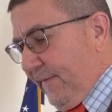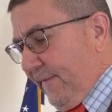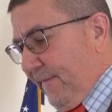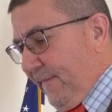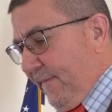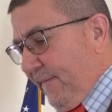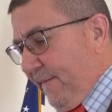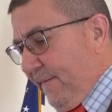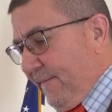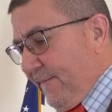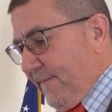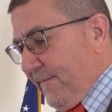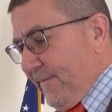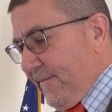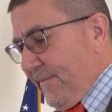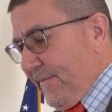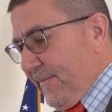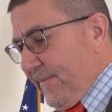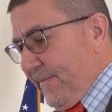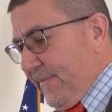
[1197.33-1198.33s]

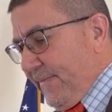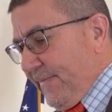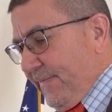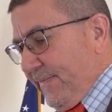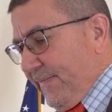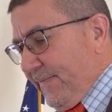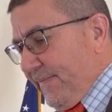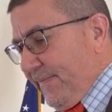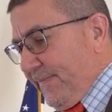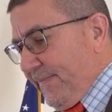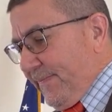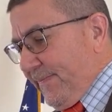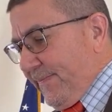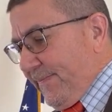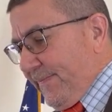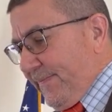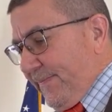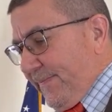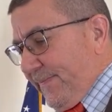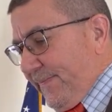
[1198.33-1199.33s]
No one is speaking in this clip.